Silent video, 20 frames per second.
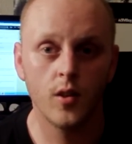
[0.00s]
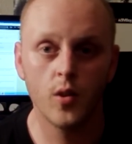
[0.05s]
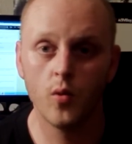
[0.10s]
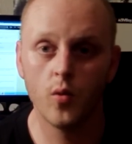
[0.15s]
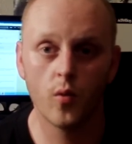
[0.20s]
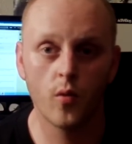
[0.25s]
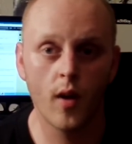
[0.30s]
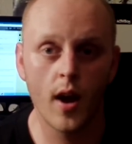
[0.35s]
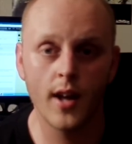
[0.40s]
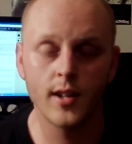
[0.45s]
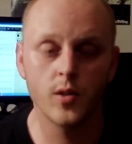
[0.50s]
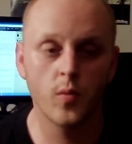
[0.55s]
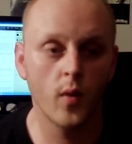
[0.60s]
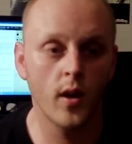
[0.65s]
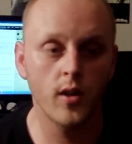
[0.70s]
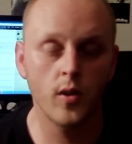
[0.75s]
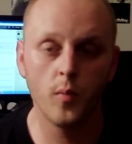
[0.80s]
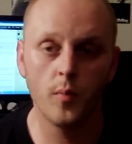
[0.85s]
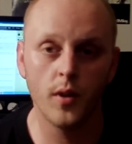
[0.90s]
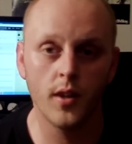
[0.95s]
You can
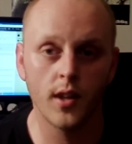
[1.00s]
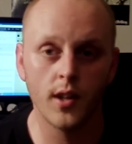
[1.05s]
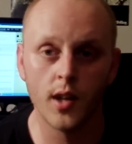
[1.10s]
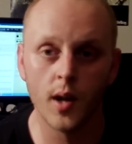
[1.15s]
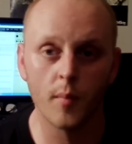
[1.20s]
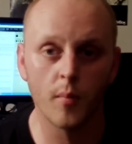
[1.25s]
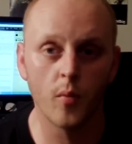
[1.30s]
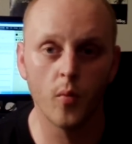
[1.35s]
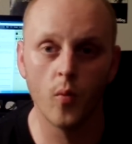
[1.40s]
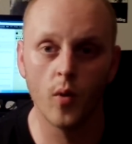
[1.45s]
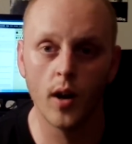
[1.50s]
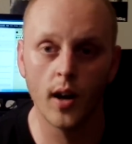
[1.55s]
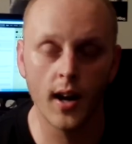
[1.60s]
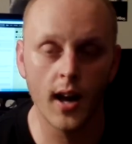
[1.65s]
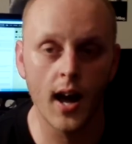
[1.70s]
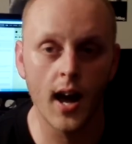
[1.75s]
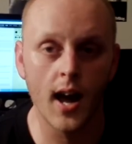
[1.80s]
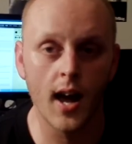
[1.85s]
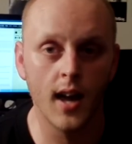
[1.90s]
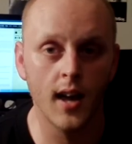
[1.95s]
graduate, you can be the #1
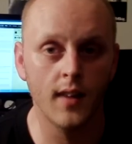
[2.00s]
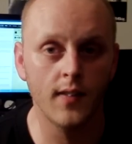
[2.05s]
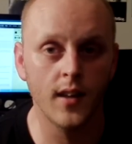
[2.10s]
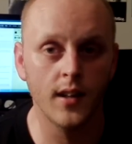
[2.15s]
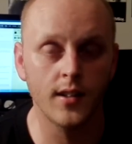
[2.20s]
guy,